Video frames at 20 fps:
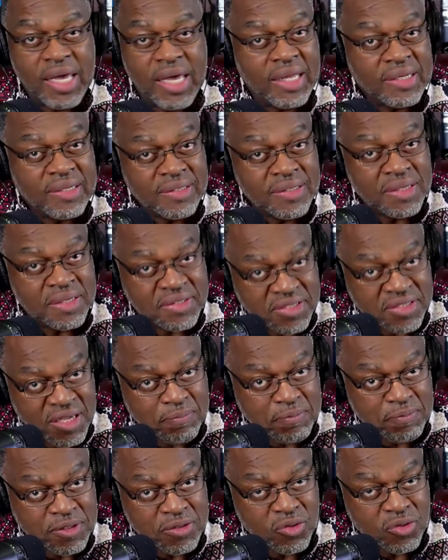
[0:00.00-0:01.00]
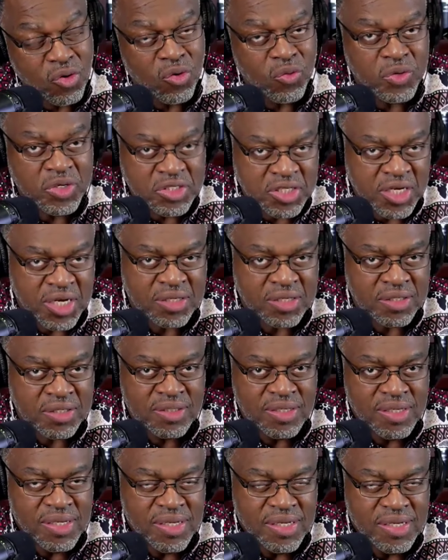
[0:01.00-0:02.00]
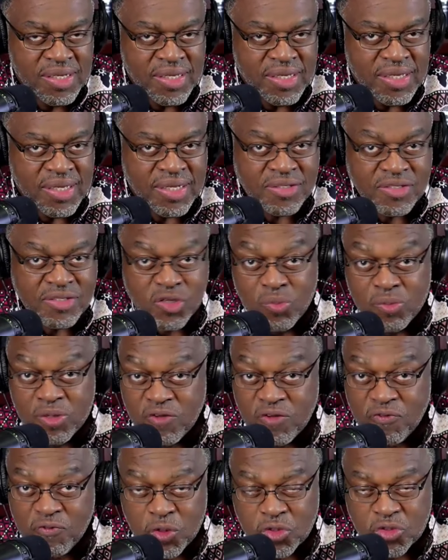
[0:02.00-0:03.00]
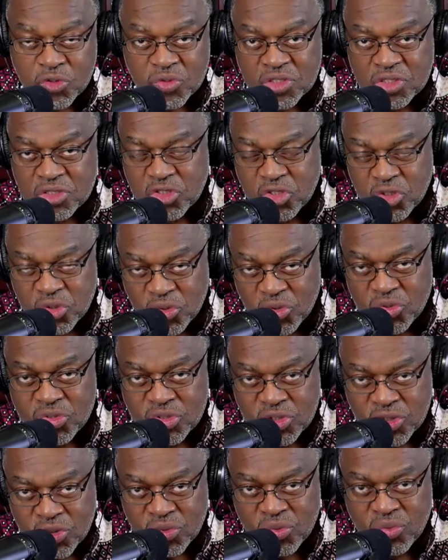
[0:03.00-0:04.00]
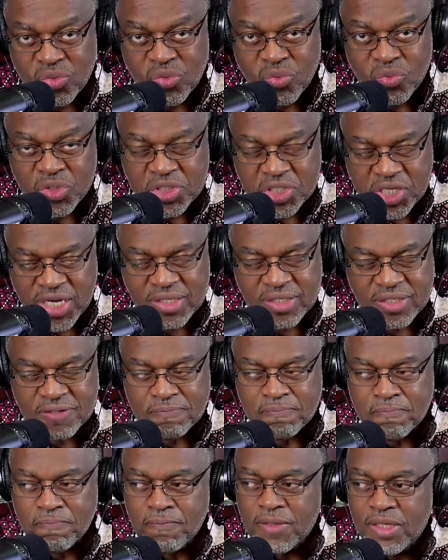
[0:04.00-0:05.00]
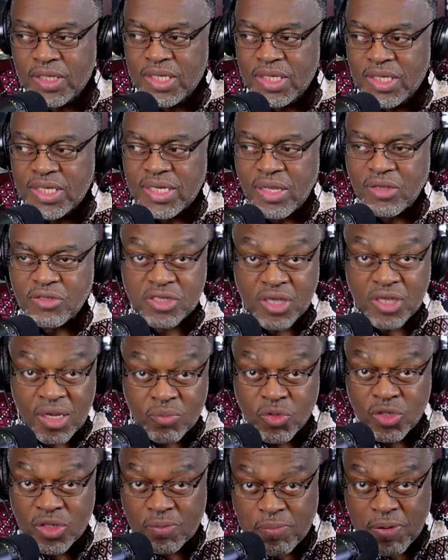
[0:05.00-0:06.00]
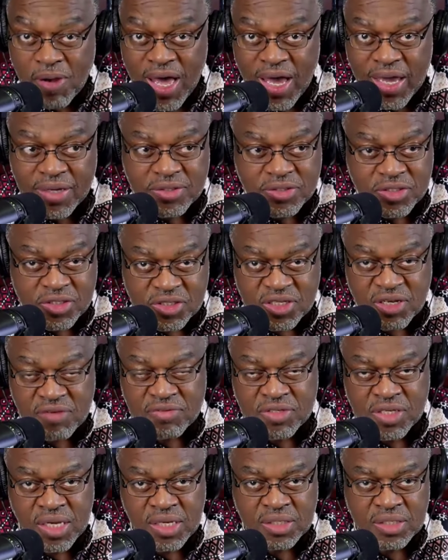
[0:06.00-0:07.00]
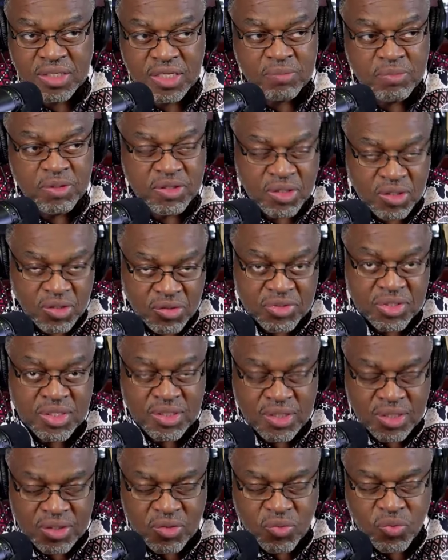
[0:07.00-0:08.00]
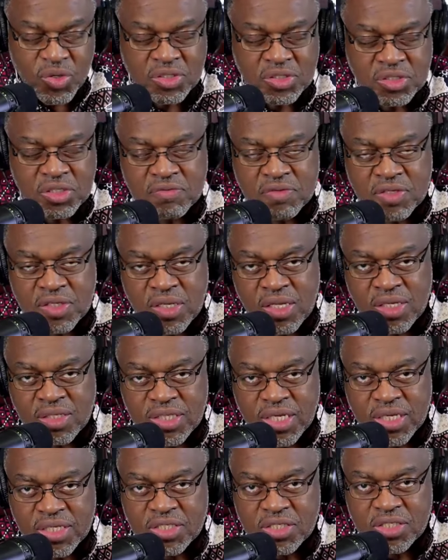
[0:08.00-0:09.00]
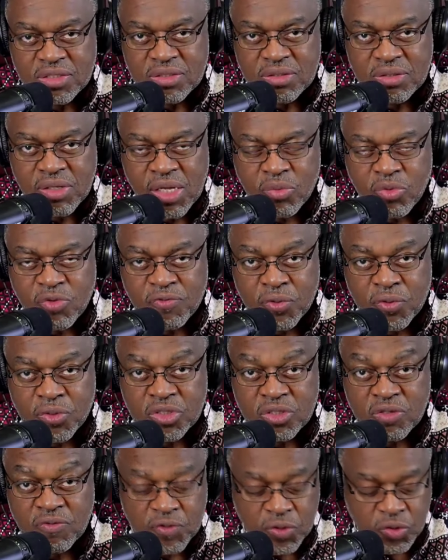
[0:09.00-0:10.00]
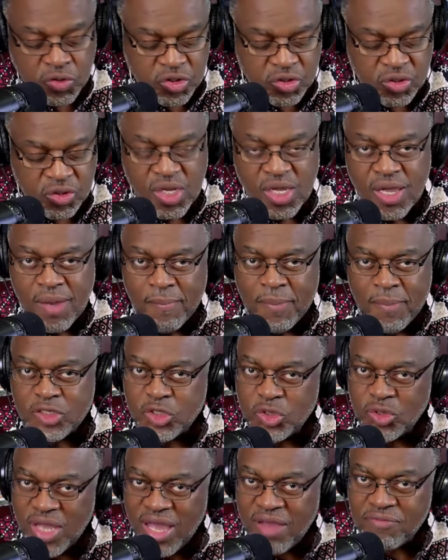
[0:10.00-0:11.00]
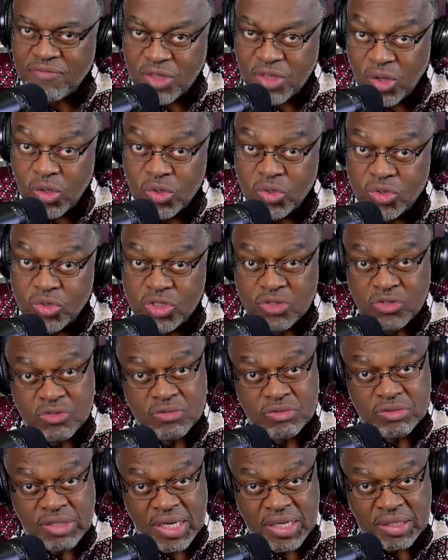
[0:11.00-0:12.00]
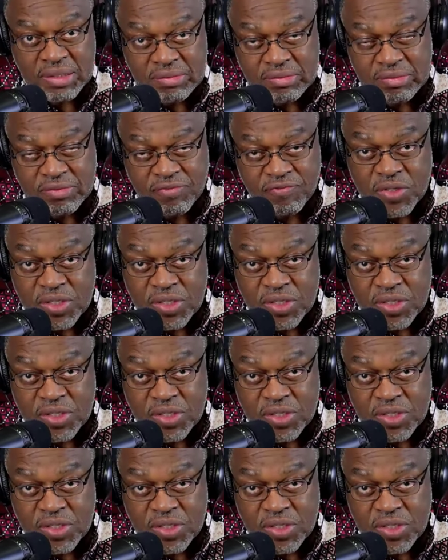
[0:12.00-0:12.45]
and accept it or reject it. And so many futurists choose to reject it. Now, some will apply it to 70 AD, but they'll think that the rest of the context uh, refers to the future. But you have those like